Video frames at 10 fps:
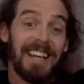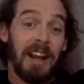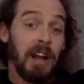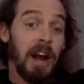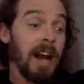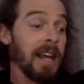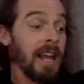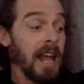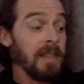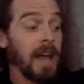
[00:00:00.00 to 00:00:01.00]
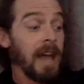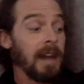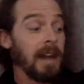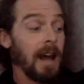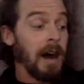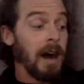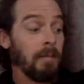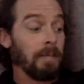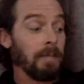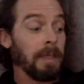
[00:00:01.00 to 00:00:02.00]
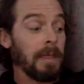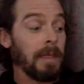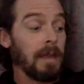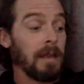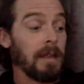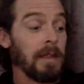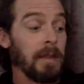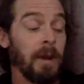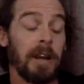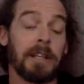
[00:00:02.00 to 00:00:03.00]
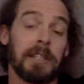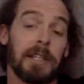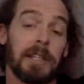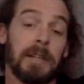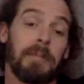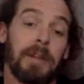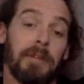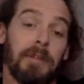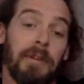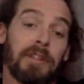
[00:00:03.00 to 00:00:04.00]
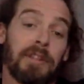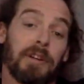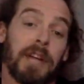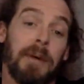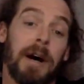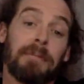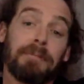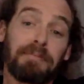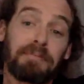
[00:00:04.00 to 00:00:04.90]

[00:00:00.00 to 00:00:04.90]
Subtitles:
I got it. And then the American DP, Peter Rivashel, came up